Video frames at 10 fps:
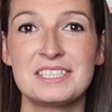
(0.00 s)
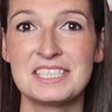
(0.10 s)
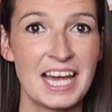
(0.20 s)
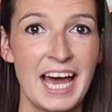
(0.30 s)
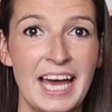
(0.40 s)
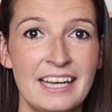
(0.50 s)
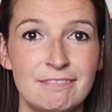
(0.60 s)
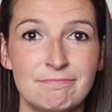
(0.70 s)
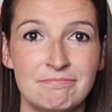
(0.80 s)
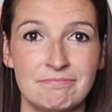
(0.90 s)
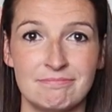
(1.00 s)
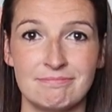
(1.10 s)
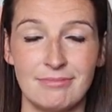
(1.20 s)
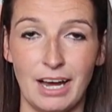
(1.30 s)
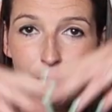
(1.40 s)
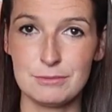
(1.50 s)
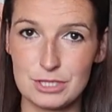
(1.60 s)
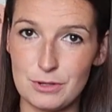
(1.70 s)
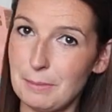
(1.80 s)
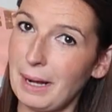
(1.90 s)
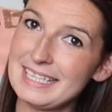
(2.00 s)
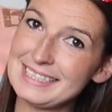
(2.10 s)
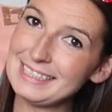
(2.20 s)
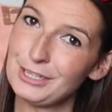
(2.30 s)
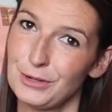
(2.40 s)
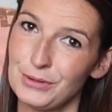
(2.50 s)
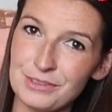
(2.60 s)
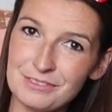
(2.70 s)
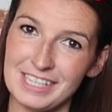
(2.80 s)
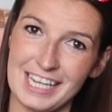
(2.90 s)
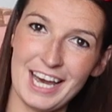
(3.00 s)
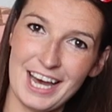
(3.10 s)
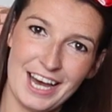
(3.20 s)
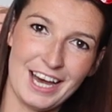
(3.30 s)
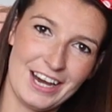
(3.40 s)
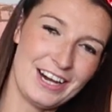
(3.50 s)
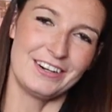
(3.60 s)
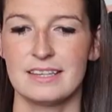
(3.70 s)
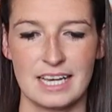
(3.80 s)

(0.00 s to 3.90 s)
Today I'm doing my Disney haul video.